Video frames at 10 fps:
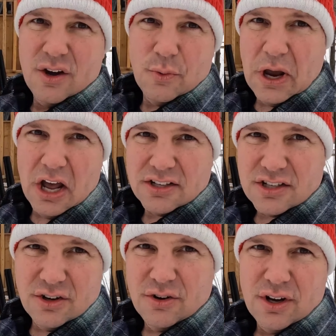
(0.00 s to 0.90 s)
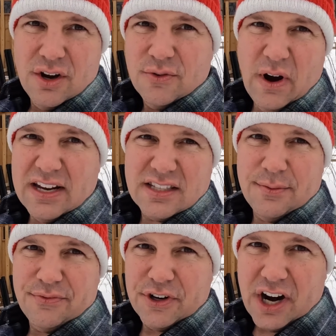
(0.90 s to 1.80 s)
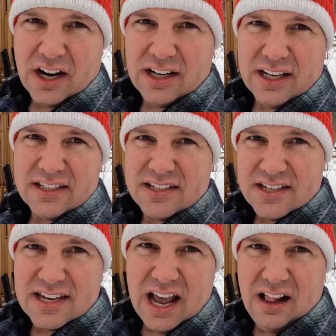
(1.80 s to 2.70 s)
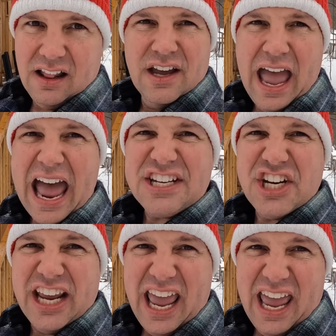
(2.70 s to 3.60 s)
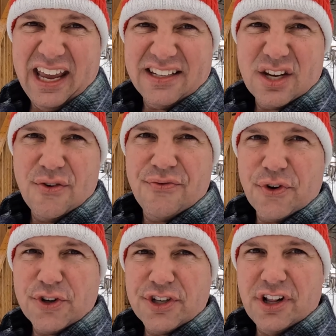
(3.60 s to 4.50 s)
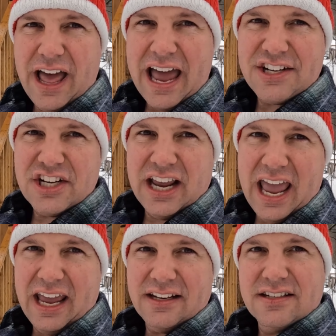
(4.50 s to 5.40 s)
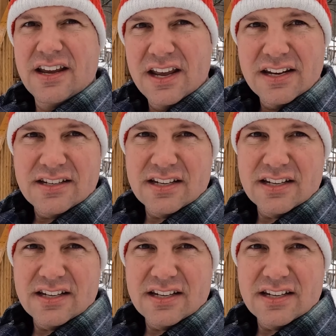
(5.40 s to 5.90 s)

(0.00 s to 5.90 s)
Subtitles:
We also raise them for ducklings to sell, hatching eggs, fertile hatching eggs to